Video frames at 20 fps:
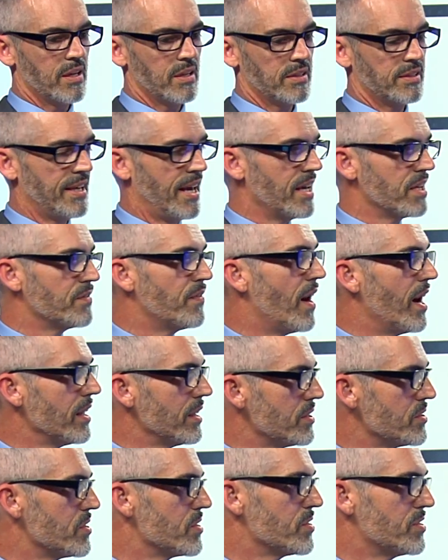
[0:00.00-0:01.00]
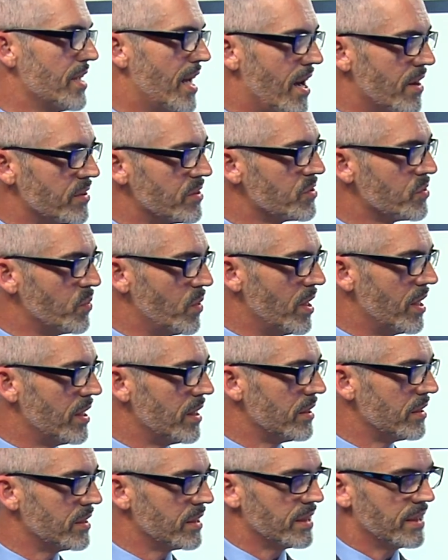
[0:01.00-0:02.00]
Gang violence is down as
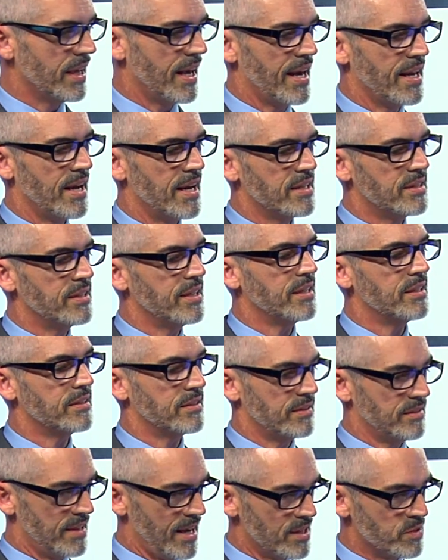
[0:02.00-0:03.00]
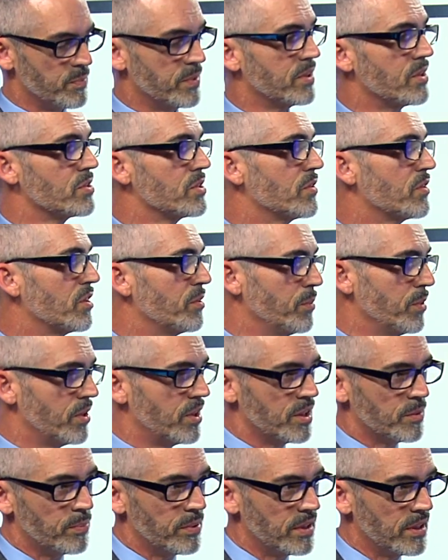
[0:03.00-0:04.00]
well. And I think that's because of
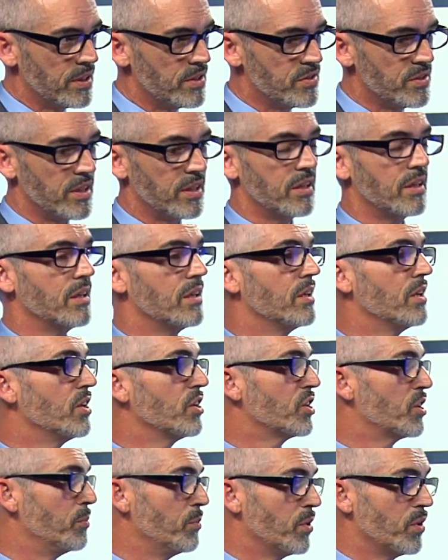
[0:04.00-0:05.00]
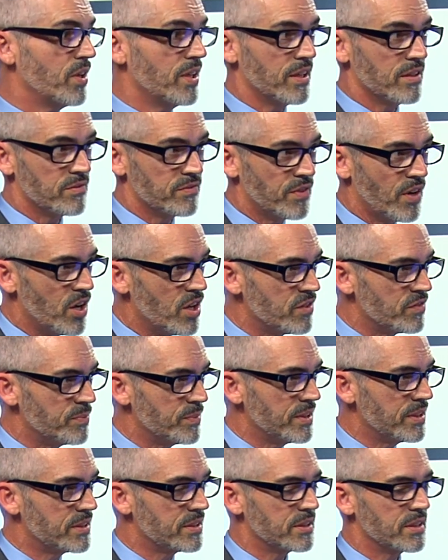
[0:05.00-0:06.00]
community policing, community
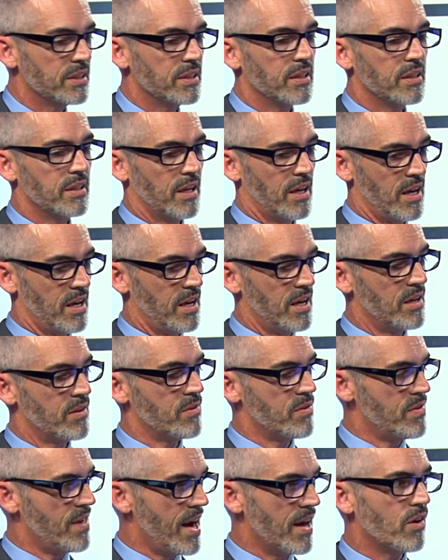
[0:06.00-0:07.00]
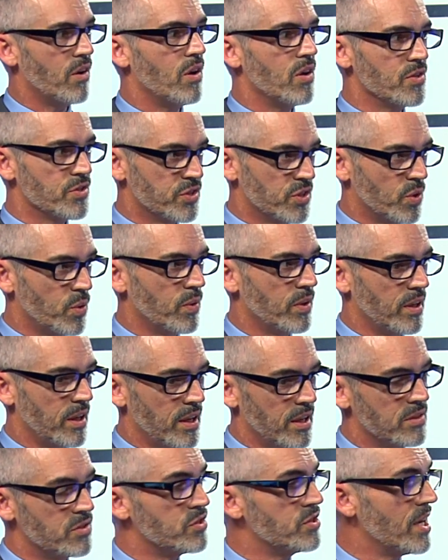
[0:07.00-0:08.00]
involvement. That also
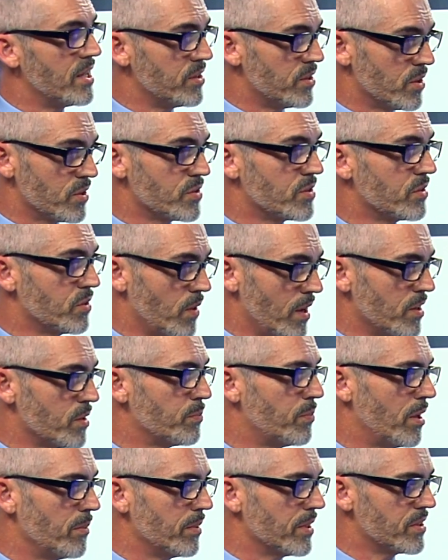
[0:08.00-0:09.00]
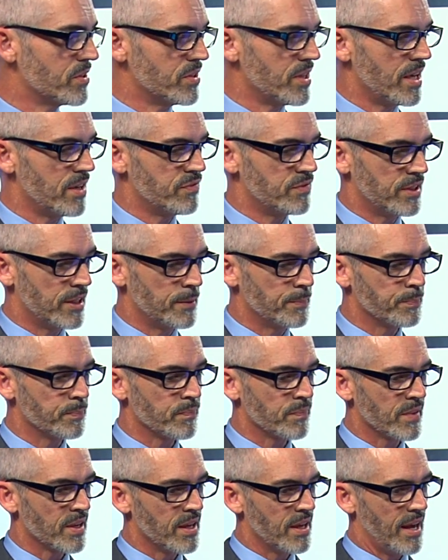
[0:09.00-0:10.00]
engenders greater public safety.
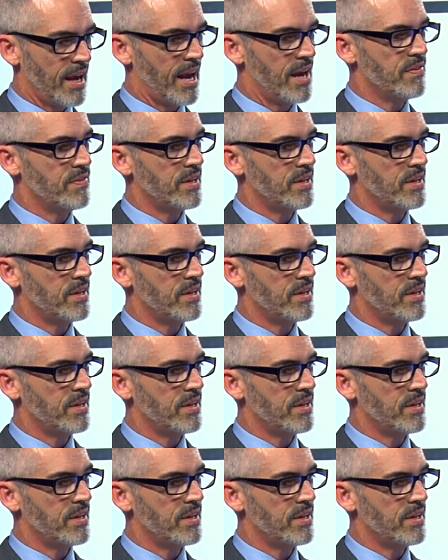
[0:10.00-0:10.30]
And